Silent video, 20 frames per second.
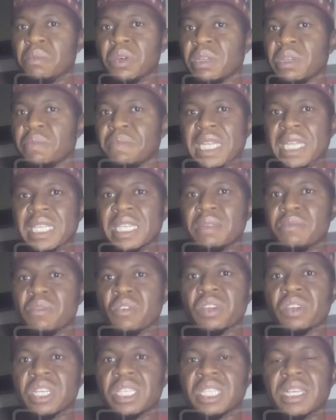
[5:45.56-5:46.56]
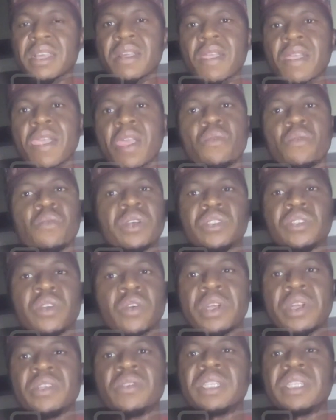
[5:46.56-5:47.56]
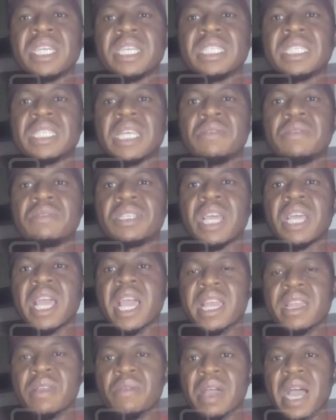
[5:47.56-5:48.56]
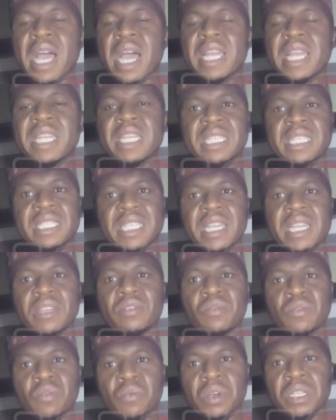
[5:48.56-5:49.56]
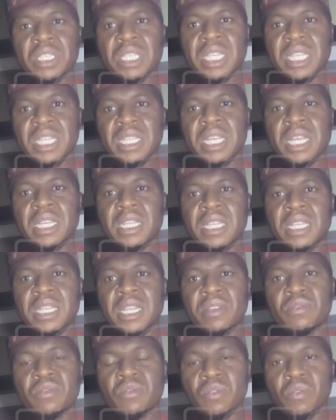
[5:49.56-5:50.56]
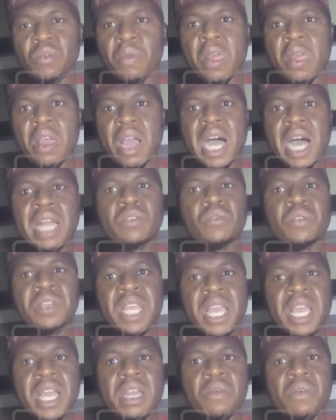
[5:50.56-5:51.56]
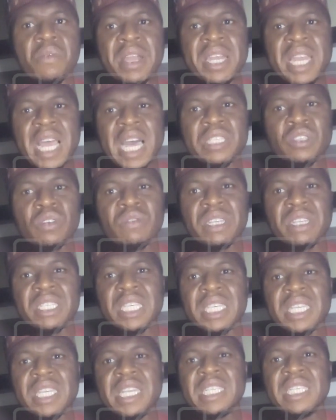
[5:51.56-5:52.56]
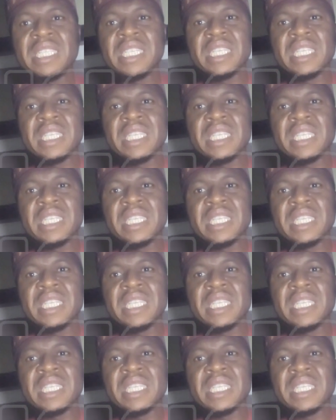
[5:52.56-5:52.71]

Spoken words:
multi-party democracy was not going to take his country anywhere, and he decided to do what he needed to do. And today, Rwanda has overtaken